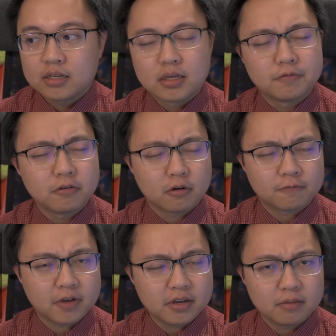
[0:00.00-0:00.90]
If you are
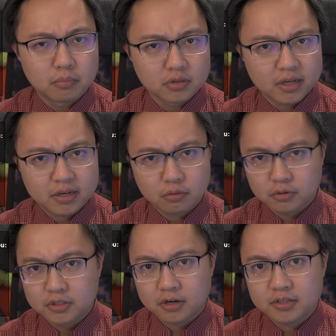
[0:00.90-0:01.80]
finding blood or
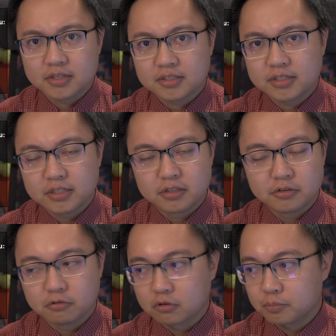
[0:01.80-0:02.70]
darkness in
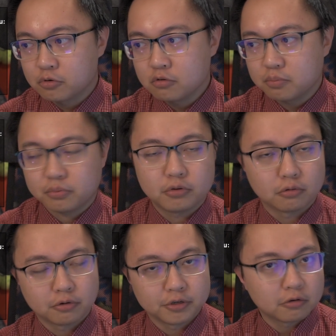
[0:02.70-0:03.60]
your poop,
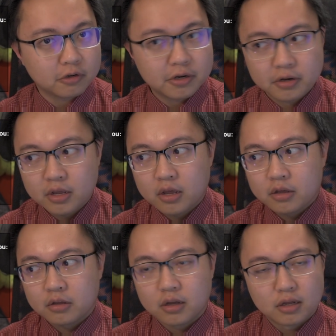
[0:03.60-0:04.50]
your urine,
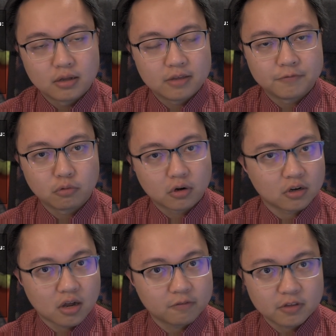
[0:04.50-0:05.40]
if you are
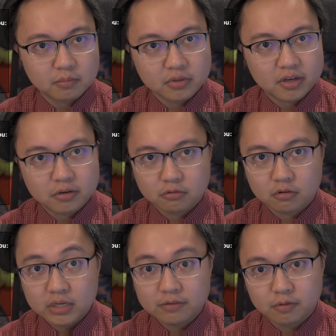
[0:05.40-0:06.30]
coughing blood or
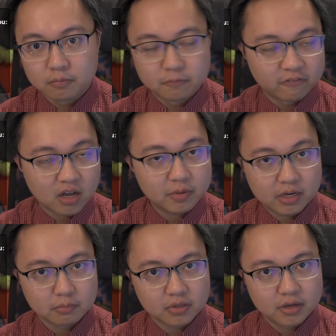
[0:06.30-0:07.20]
even
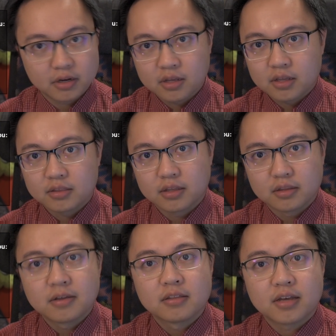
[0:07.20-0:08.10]
vomiting blood, then
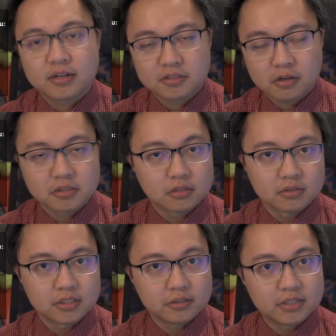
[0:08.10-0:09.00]
that is also a
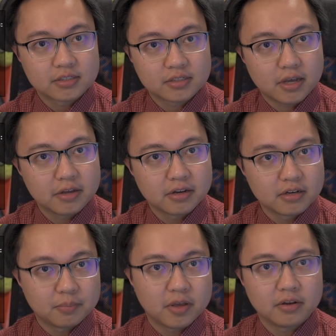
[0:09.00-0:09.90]
serious sign, and
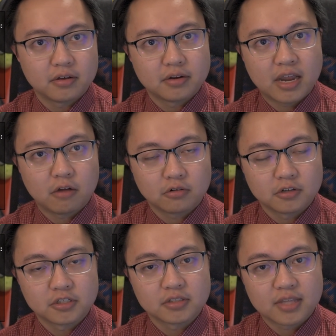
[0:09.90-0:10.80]
depending on how
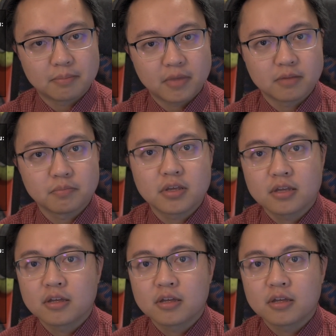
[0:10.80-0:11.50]
urgent that might be,